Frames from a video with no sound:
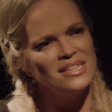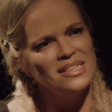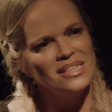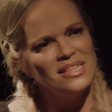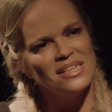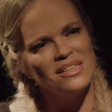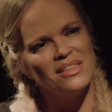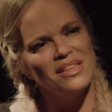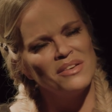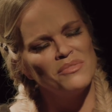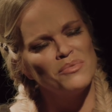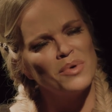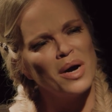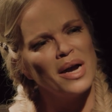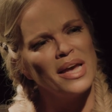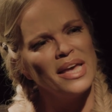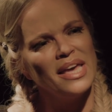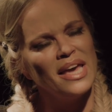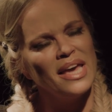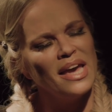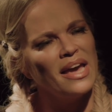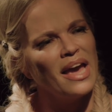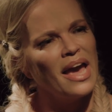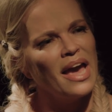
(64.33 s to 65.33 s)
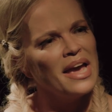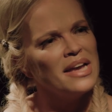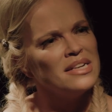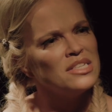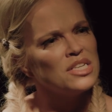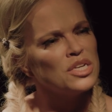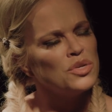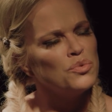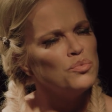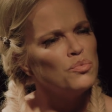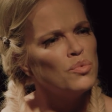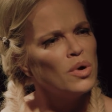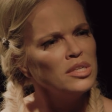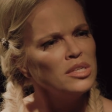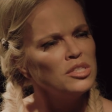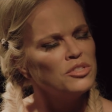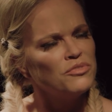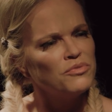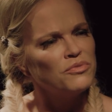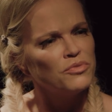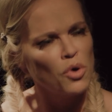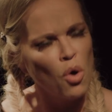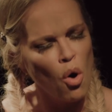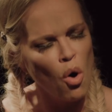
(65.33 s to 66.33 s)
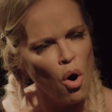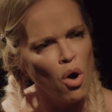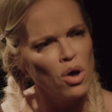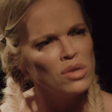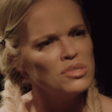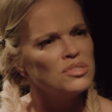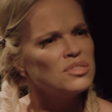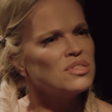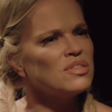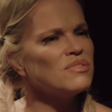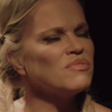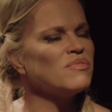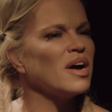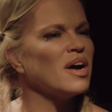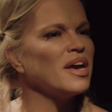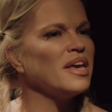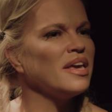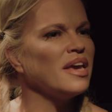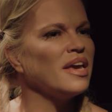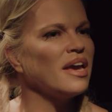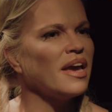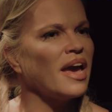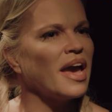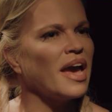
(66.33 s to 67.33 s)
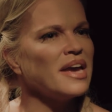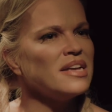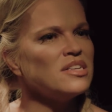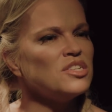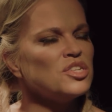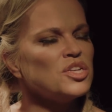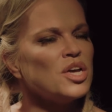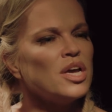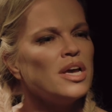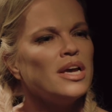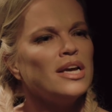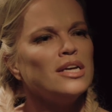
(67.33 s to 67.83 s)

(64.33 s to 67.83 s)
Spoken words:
did the Viking Age and what caused the Viking Age